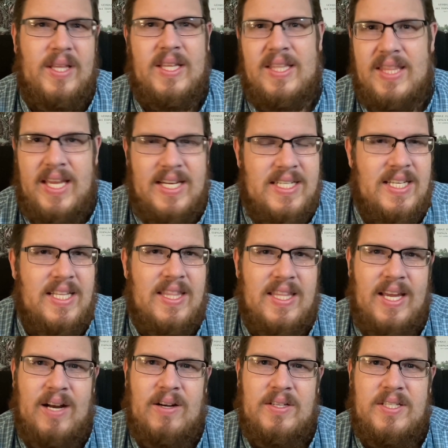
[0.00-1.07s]
that they did
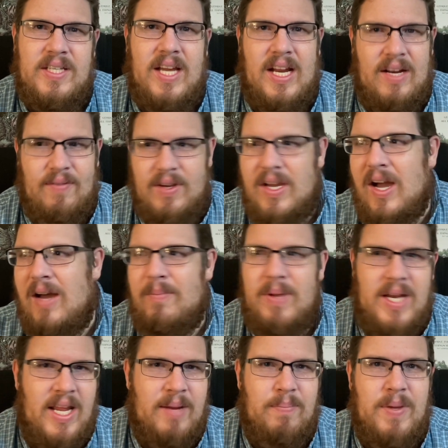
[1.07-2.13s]
there to kind of
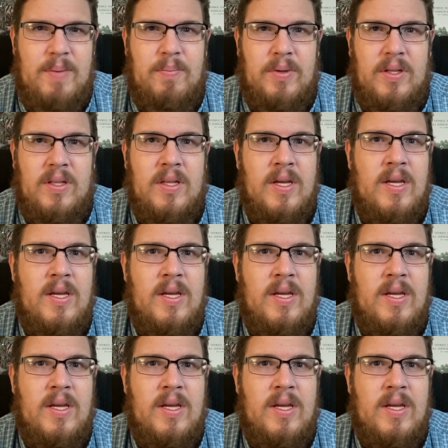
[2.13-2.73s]
accommodate people